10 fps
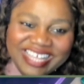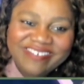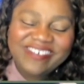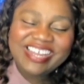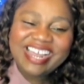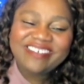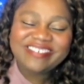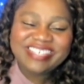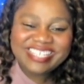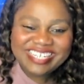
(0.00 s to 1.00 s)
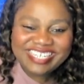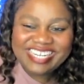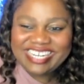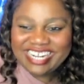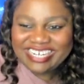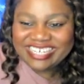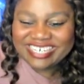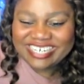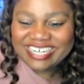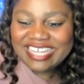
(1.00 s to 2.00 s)
when I was a
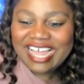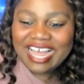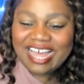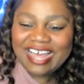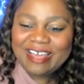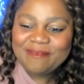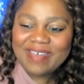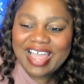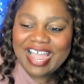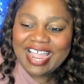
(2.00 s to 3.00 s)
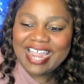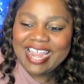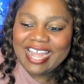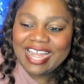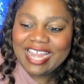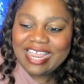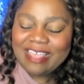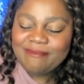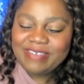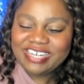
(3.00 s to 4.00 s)
teenager, I
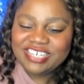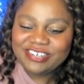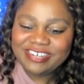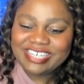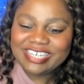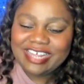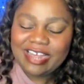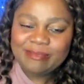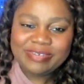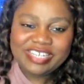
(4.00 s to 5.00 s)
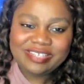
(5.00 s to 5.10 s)
made sure to come to